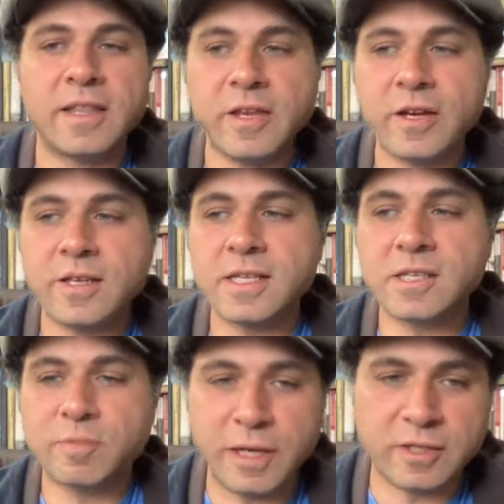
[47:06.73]
there's a
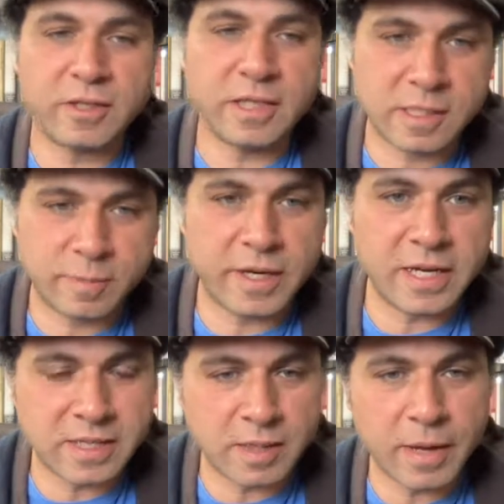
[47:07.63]
special
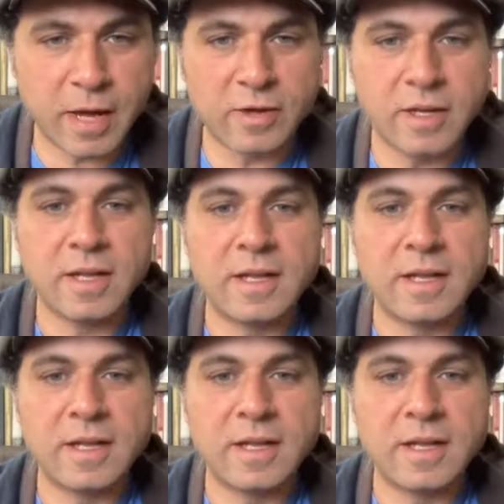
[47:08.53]
experience about